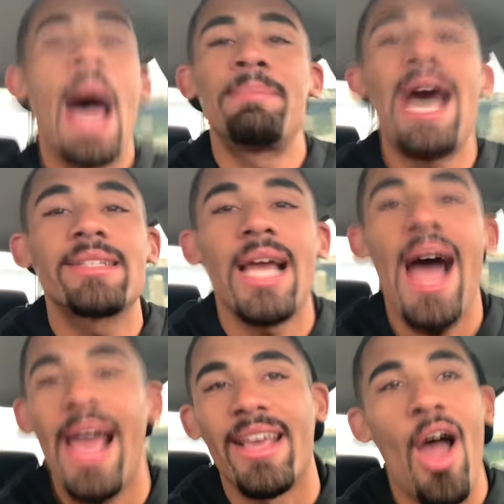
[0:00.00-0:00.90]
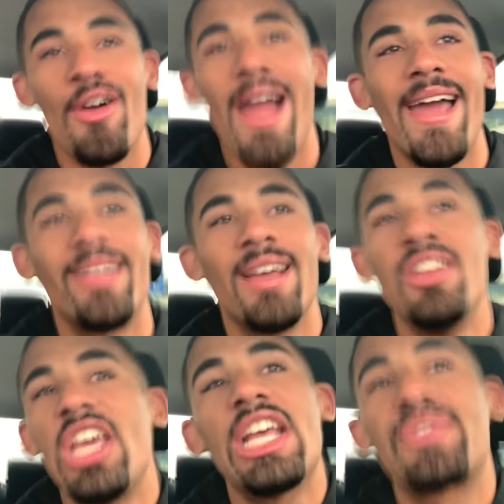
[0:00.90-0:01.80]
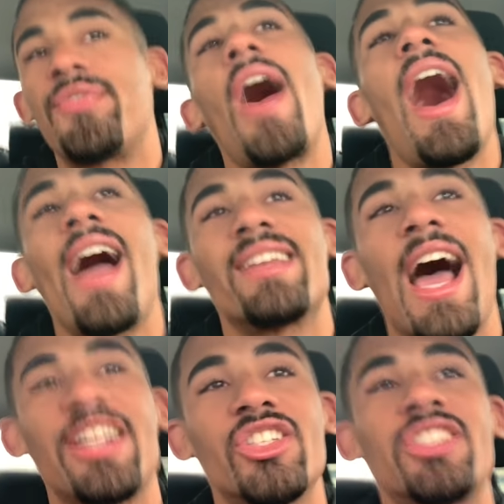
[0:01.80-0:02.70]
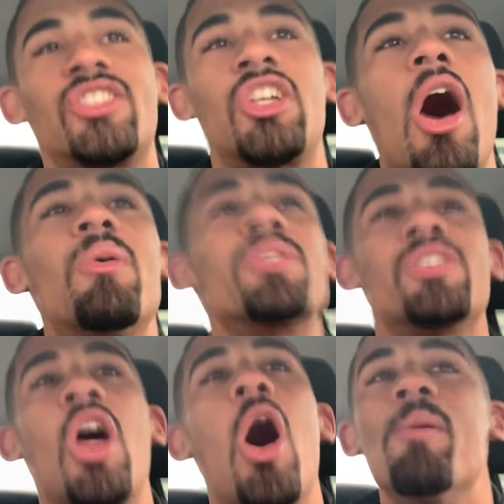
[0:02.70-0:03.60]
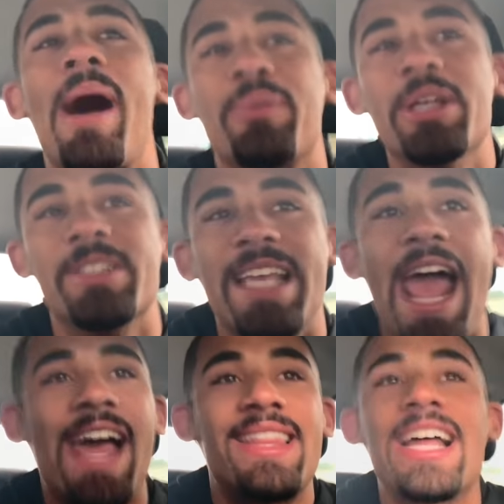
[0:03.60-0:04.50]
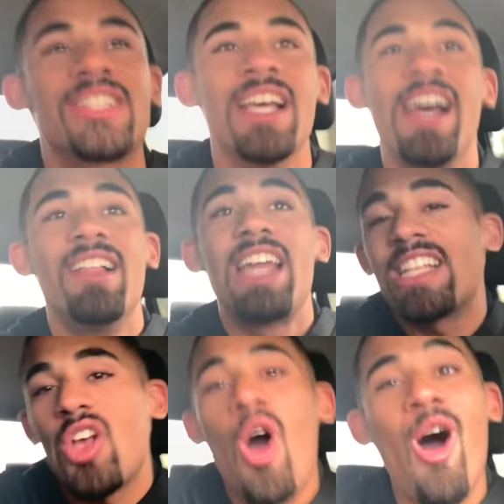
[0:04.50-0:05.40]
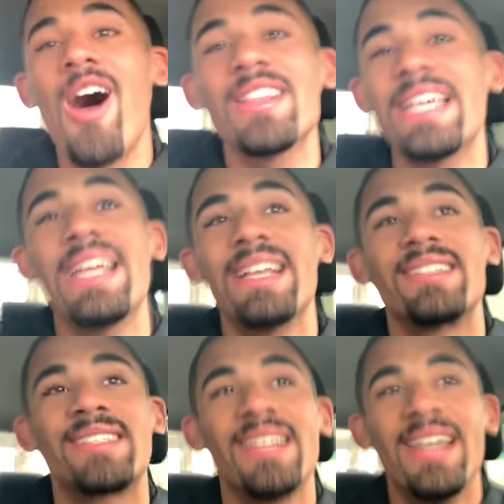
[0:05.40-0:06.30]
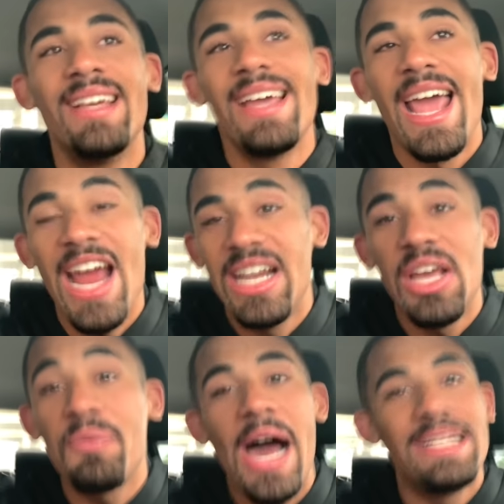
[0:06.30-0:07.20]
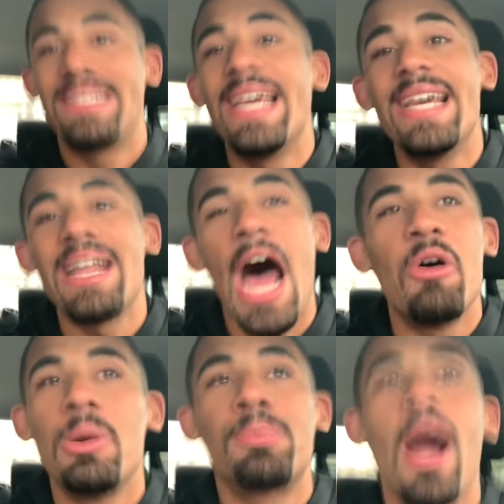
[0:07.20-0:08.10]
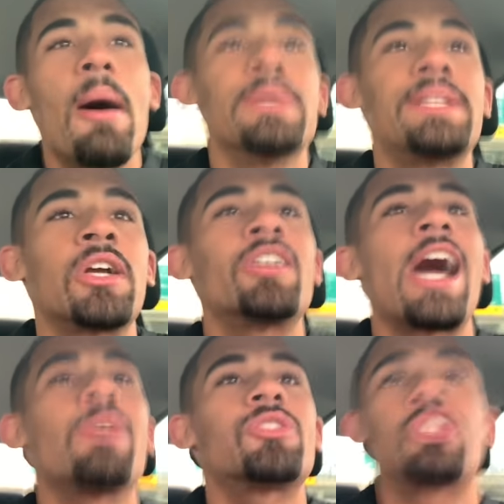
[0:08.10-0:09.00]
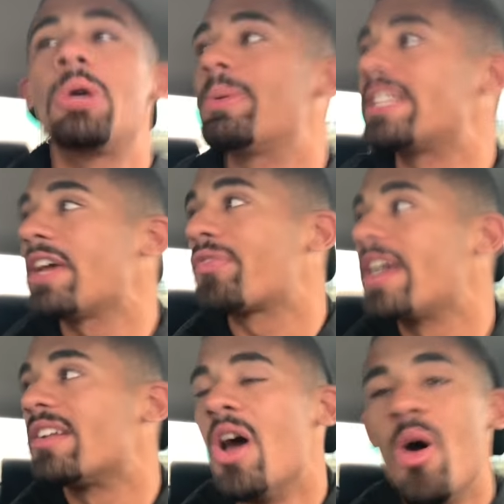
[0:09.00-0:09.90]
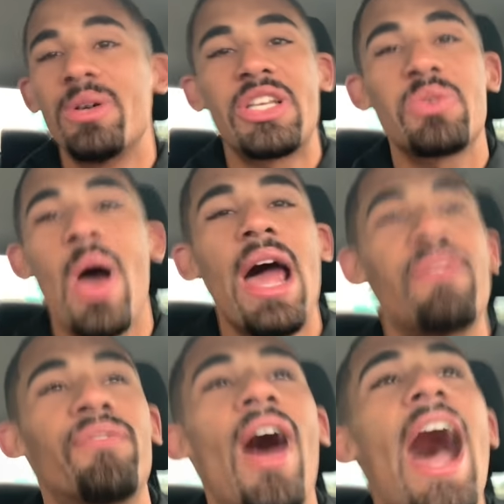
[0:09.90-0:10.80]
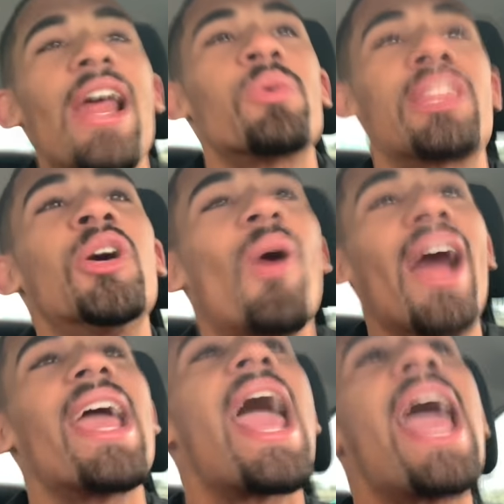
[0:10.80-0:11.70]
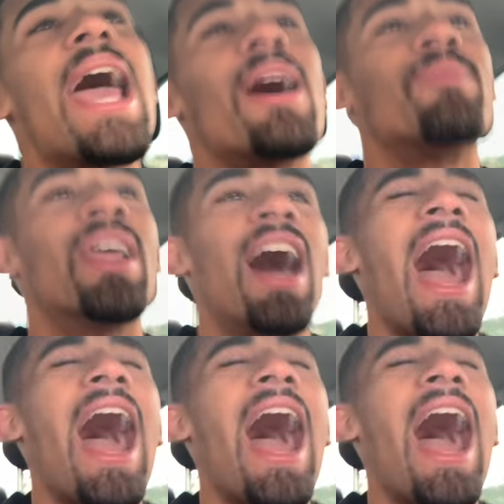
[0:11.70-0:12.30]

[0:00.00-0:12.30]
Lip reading: I'm not dying, all right? It's fine. I just don't know my real dad. That's all it is. And if I did, I would probably turn out super different, which is why I'm fine with who I am.